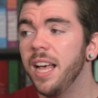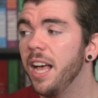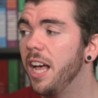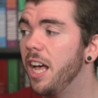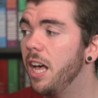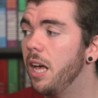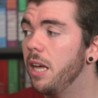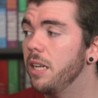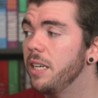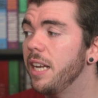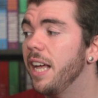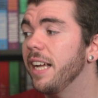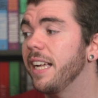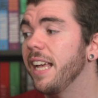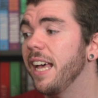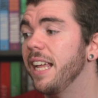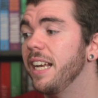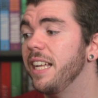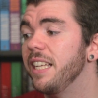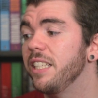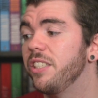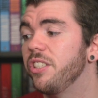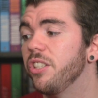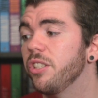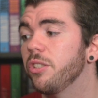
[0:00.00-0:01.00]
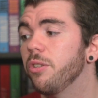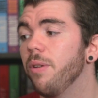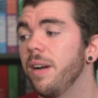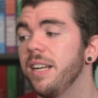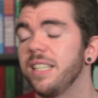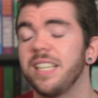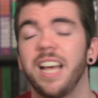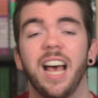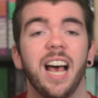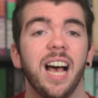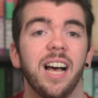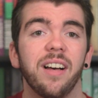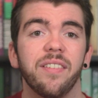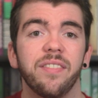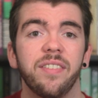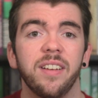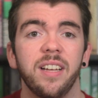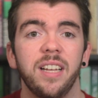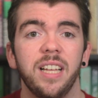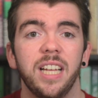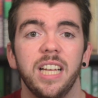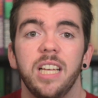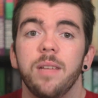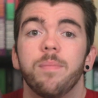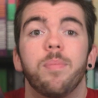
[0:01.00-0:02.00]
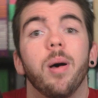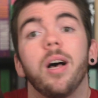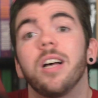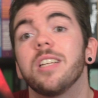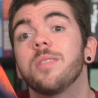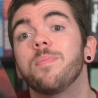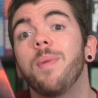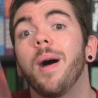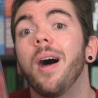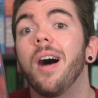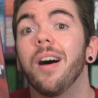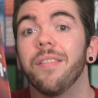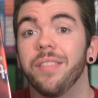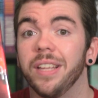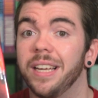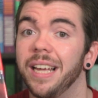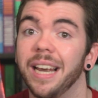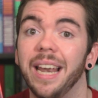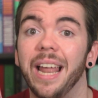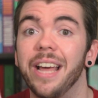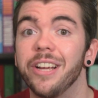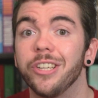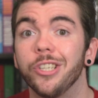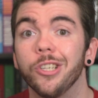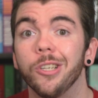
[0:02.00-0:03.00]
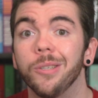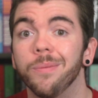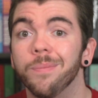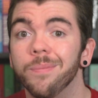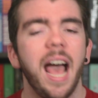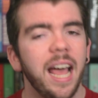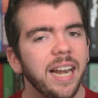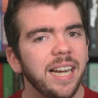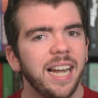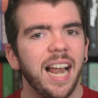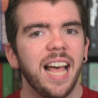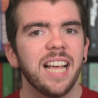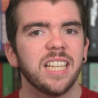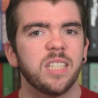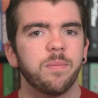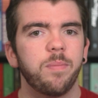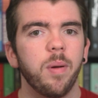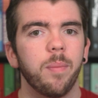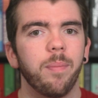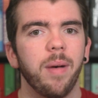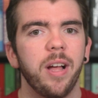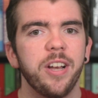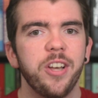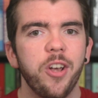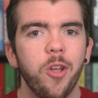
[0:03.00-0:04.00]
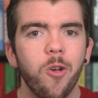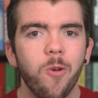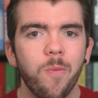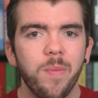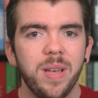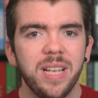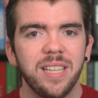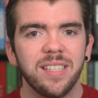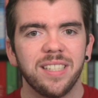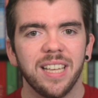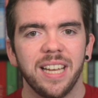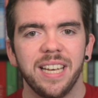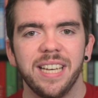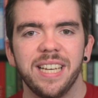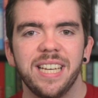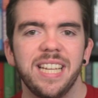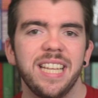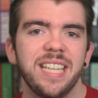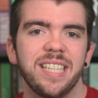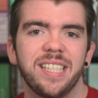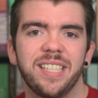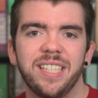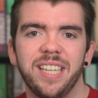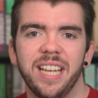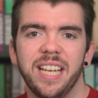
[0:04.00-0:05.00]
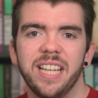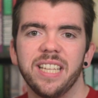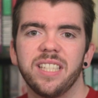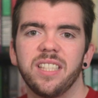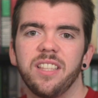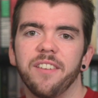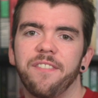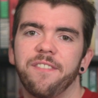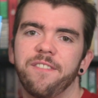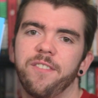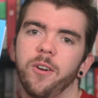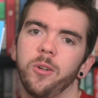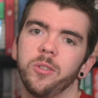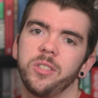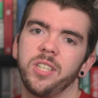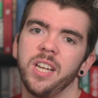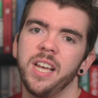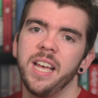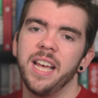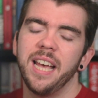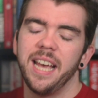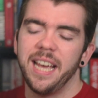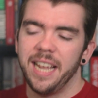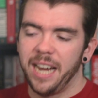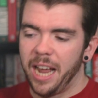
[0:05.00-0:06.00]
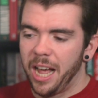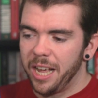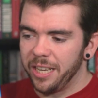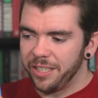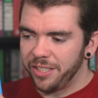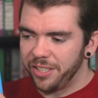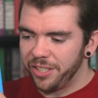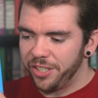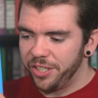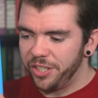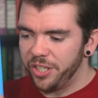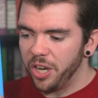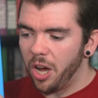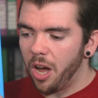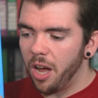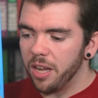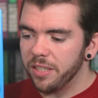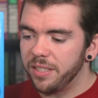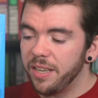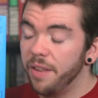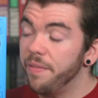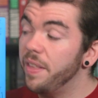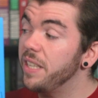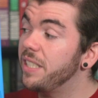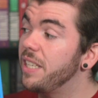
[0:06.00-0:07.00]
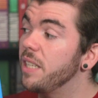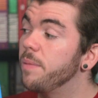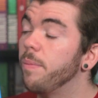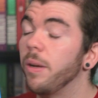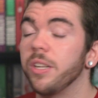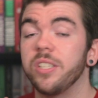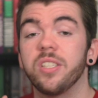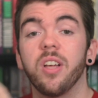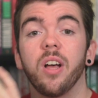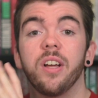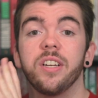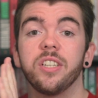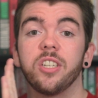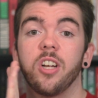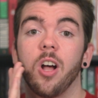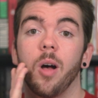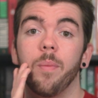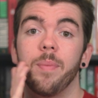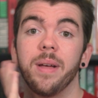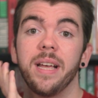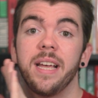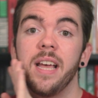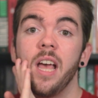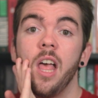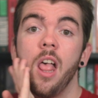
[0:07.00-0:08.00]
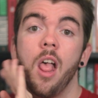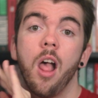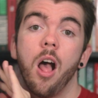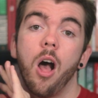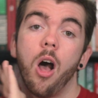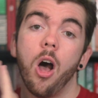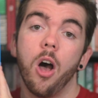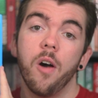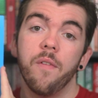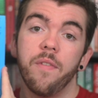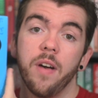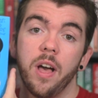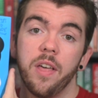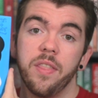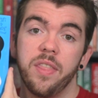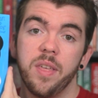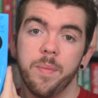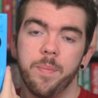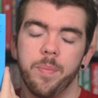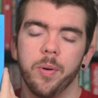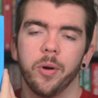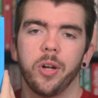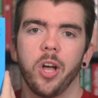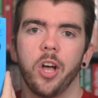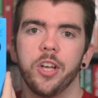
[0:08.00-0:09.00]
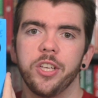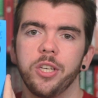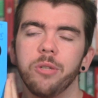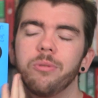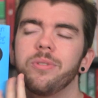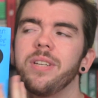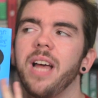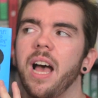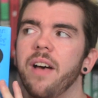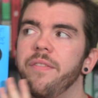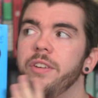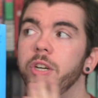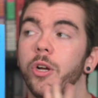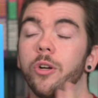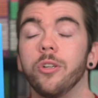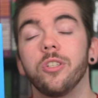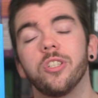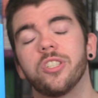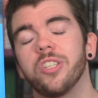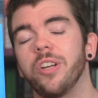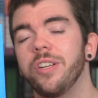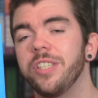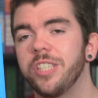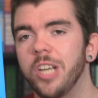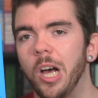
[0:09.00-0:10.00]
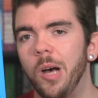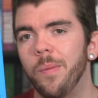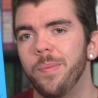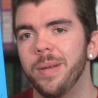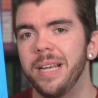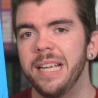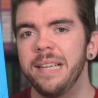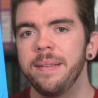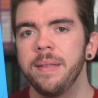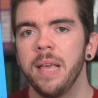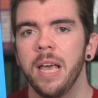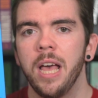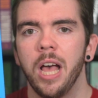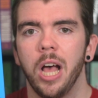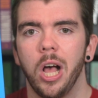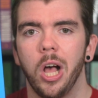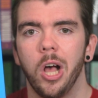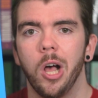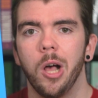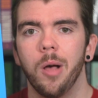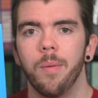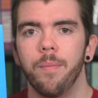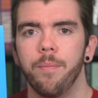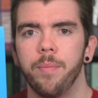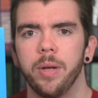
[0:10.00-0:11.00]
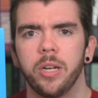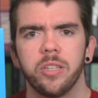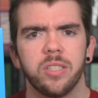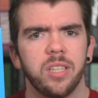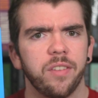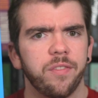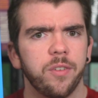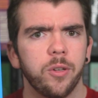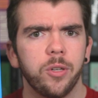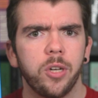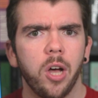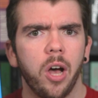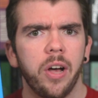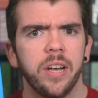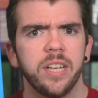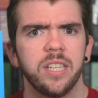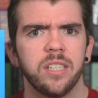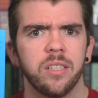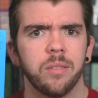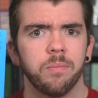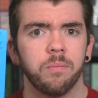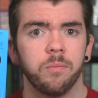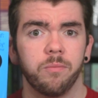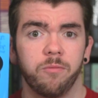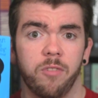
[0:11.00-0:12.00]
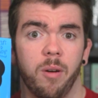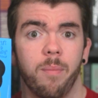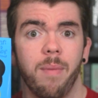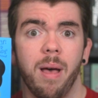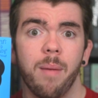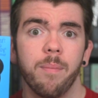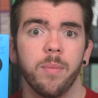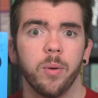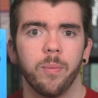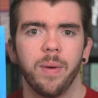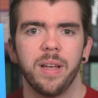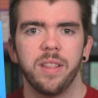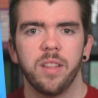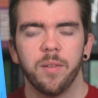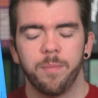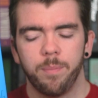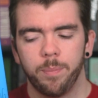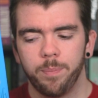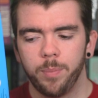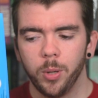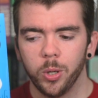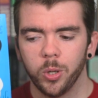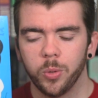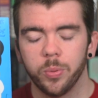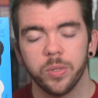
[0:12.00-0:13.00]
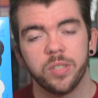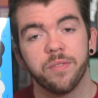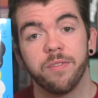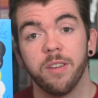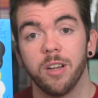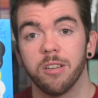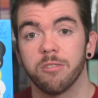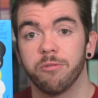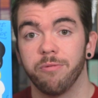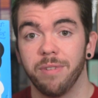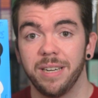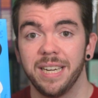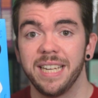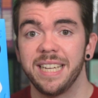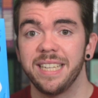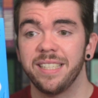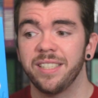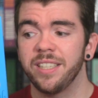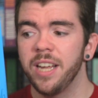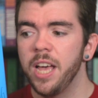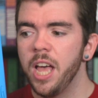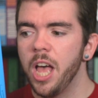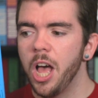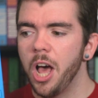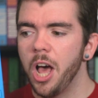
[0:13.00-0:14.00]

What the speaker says: And again, it's just great to have it as part of the collection. And last, but by no means least, is The Fault in Our Stars. Now, this is my signed copy of the book. I used to have an unsigned copy, because if you guys remember when the book was first released,